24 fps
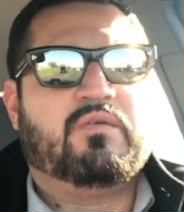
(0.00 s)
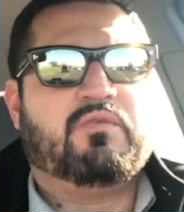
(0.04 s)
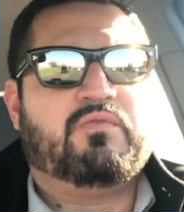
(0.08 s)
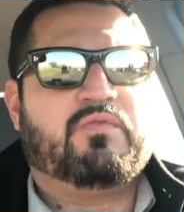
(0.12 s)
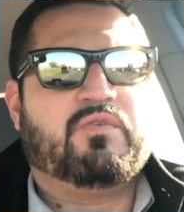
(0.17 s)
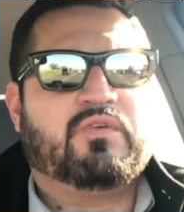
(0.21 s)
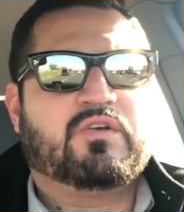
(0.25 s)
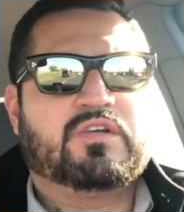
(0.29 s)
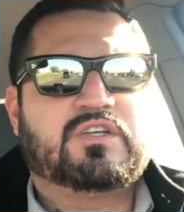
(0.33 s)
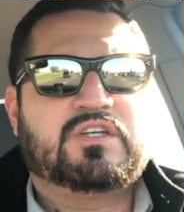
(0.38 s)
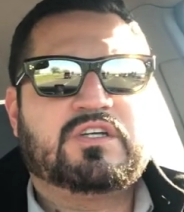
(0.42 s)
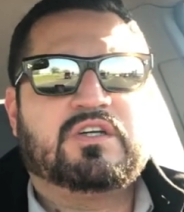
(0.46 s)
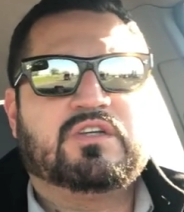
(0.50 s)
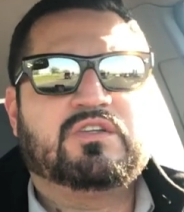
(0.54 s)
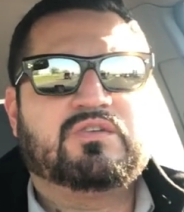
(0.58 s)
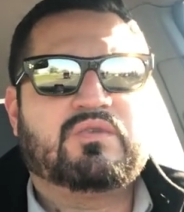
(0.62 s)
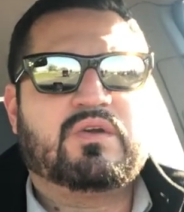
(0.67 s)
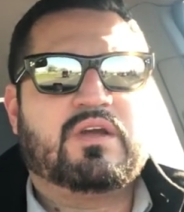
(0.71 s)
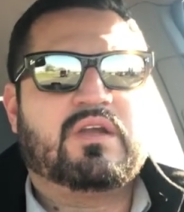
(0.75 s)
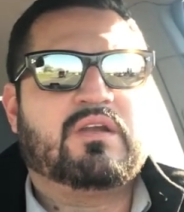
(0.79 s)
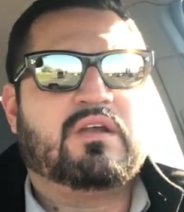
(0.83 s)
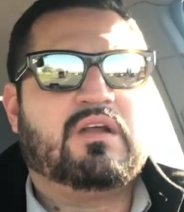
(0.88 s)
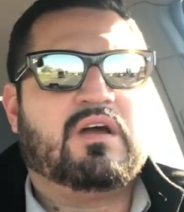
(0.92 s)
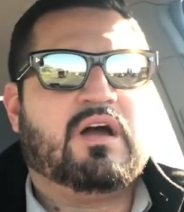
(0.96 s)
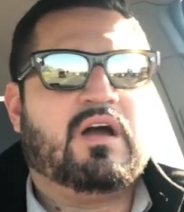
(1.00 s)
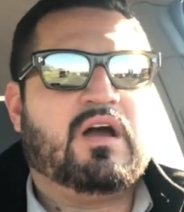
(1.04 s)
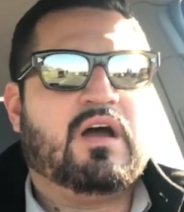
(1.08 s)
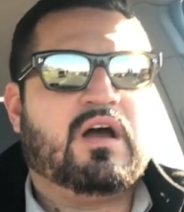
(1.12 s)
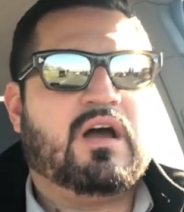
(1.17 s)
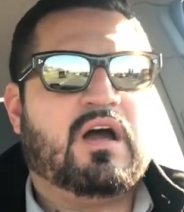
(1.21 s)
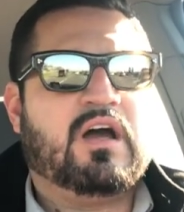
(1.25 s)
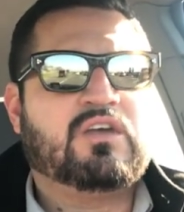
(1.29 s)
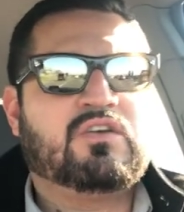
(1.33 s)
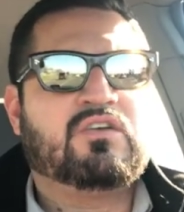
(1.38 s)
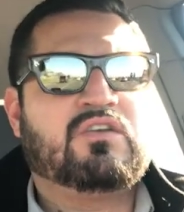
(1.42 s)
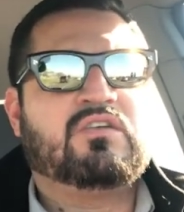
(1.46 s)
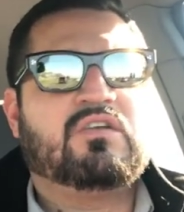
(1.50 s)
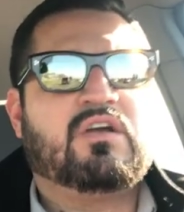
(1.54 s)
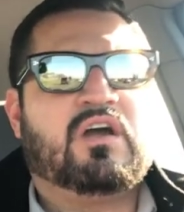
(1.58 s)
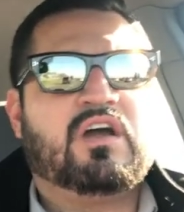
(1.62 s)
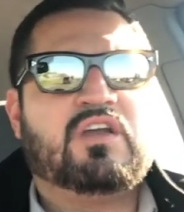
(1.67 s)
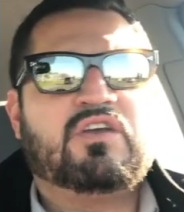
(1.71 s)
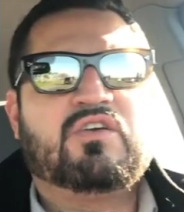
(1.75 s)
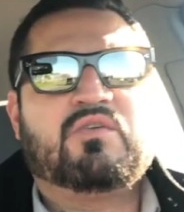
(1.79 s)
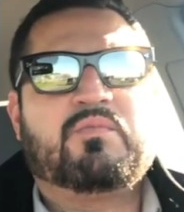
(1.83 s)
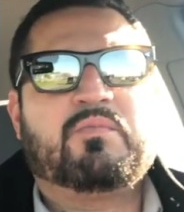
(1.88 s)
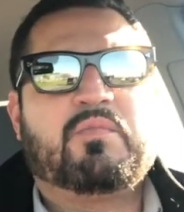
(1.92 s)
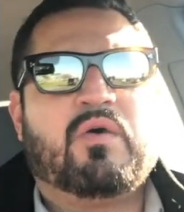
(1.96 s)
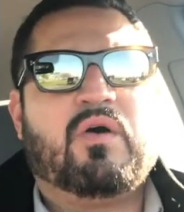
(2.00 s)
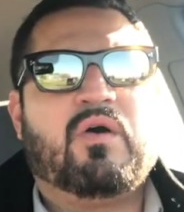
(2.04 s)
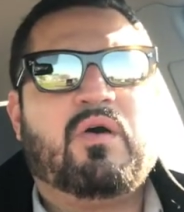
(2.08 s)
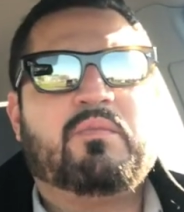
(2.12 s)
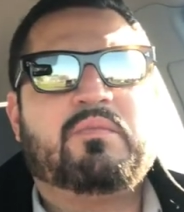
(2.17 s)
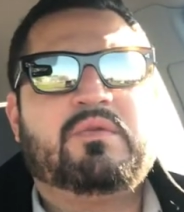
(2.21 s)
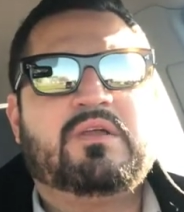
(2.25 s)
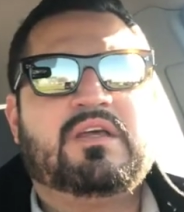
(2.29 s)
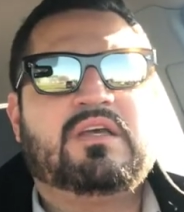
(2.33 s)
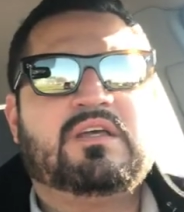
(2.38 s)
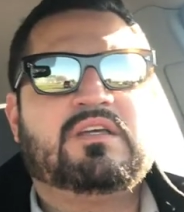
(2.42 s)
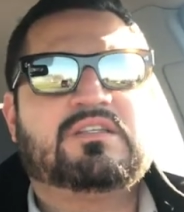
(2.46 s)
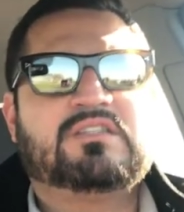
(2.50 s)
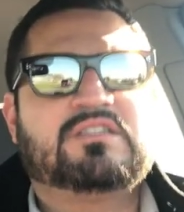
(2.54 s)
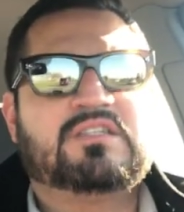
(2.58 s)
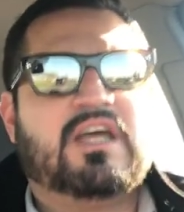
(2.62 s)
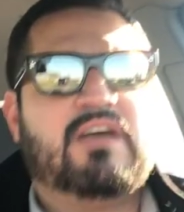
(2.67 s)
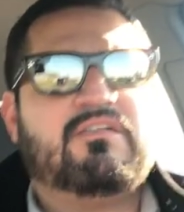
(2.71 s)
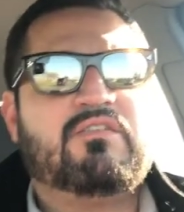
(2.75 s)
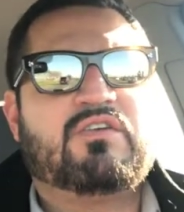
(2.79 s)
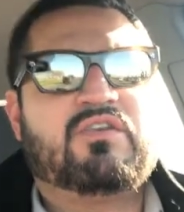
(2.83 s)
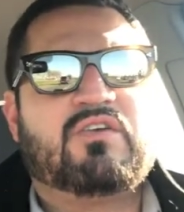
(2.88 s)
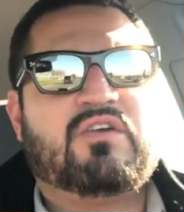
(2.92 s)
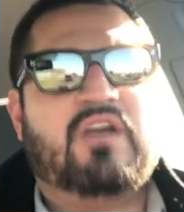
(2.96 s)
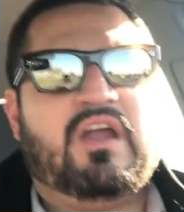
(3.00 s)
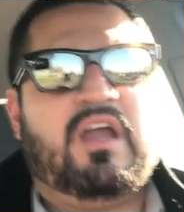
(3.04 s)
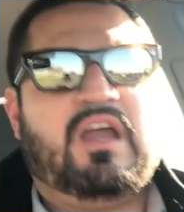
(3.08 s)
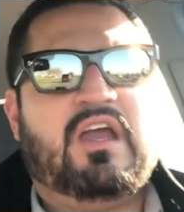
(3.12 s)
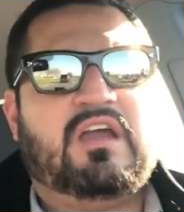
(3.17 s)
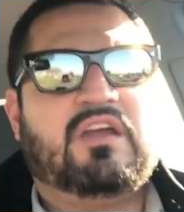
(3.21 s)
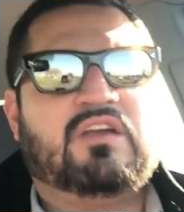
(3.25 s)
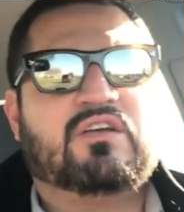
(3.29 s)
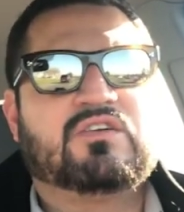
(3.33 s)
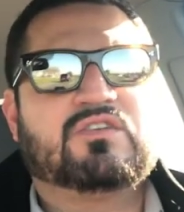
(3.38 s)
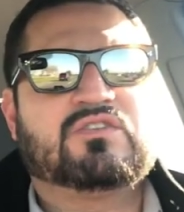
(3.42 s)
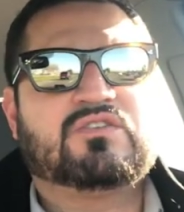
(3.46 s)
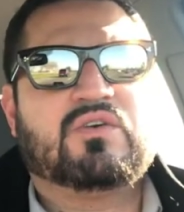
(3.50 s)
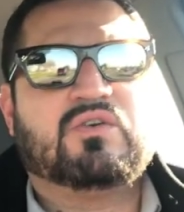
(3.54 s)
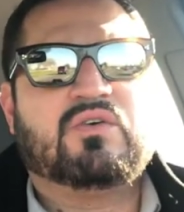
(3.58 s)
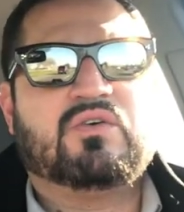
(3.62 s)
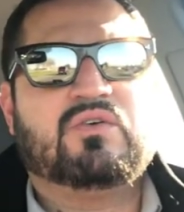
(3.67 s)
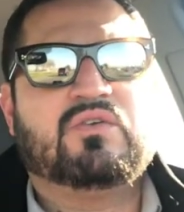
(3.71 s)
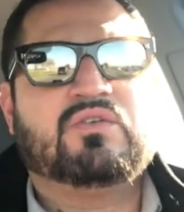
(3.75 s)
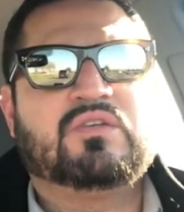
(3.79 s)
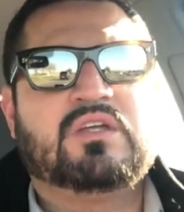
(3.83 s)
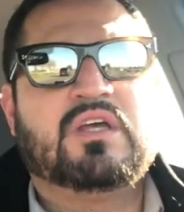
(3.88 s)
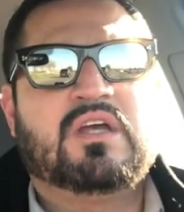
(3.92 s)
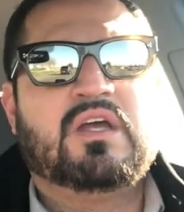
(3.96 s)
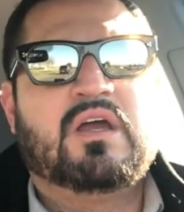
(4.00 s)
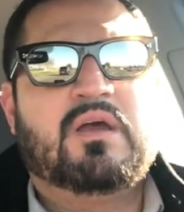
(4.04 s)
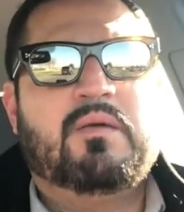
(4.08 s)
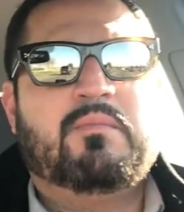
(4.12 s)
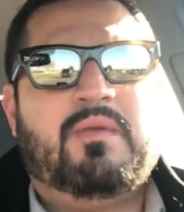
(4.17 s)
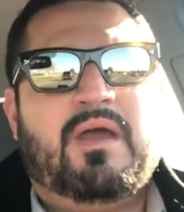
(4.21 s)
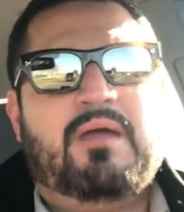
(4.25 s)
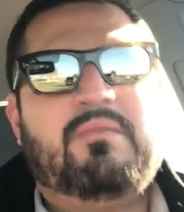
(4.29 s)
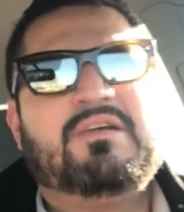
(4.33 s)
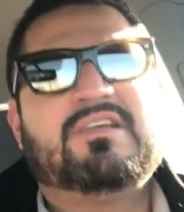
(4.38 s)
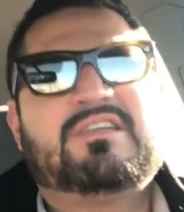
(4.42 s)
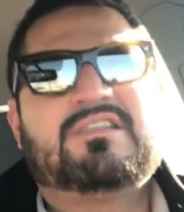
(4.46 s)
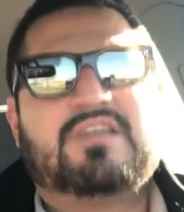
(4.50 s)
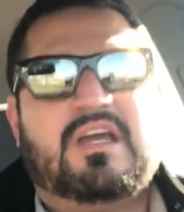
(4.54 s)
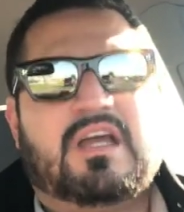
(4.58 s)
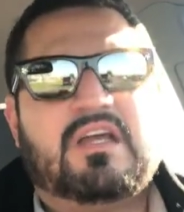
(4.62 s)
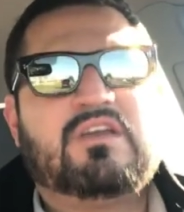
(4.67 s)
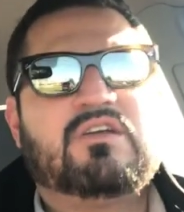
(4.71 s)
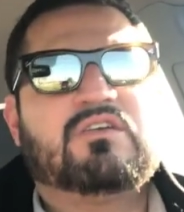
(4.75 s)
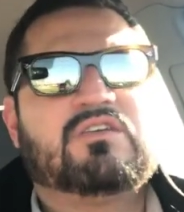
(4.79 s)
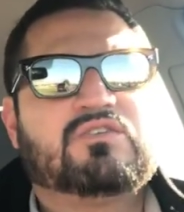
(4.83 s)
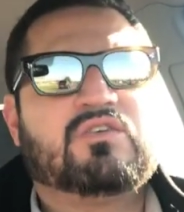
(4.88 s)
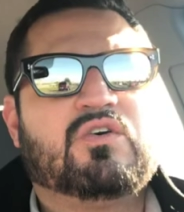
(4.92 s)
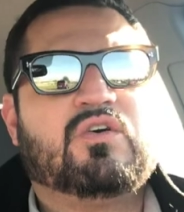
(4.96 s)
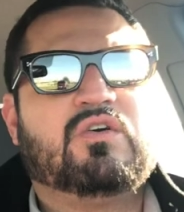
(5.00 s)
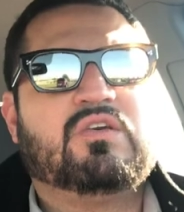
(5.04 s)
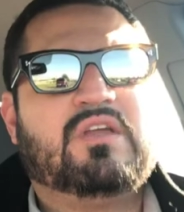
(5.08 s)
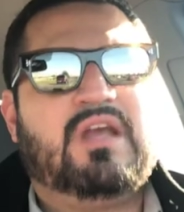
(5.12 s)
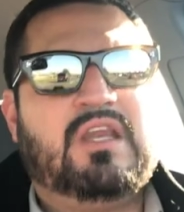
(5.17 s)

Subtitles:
for children under probably 7 or 8 years old, maybe 10 years old.